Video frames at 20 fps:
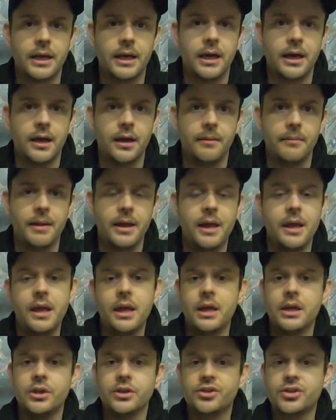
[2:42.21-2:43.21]
Um,
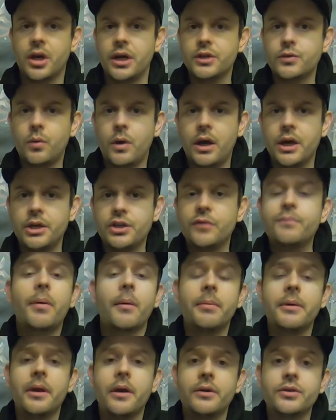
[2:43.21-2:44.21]
Size-wise, you
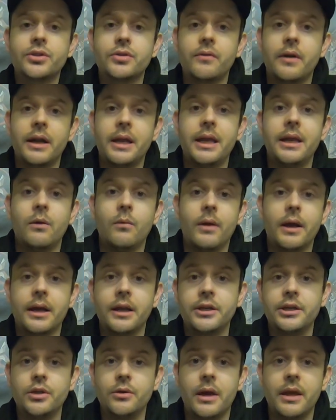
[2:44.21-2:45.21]
probably noticed already, we're
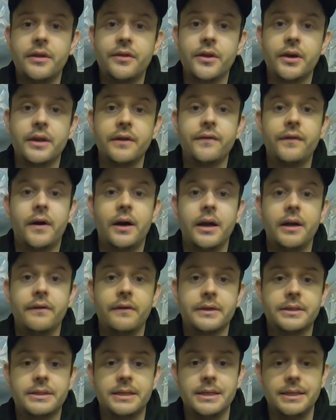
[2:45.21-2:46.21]
going to do a
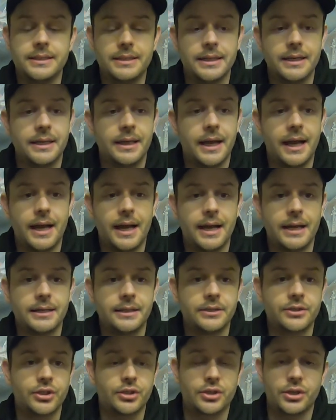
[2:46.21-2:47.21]
thirty-five C C, and
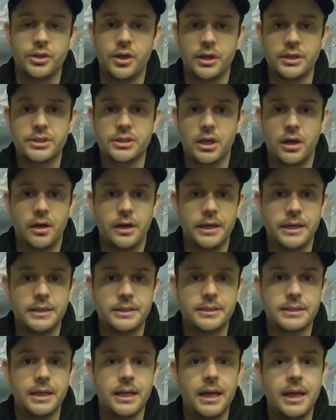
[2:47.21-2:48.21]
it's just a nice
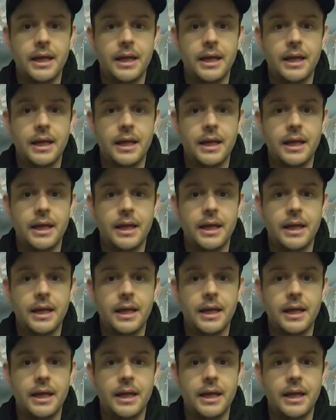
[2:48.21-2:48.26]
size,